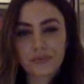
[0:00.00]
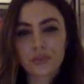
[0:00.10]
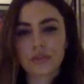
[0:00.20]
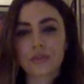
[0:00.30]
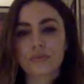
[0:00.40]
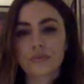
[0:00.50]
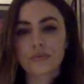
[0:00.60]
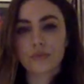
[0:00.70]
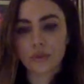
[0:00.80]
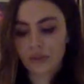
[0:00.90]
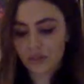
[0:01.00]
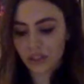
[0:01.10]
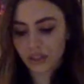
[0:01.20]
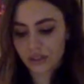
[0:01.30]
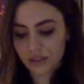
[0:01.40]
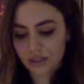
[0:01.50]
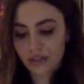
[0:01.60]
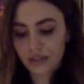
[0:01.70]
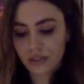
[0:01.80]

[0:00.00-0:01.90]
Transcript: So what we've done is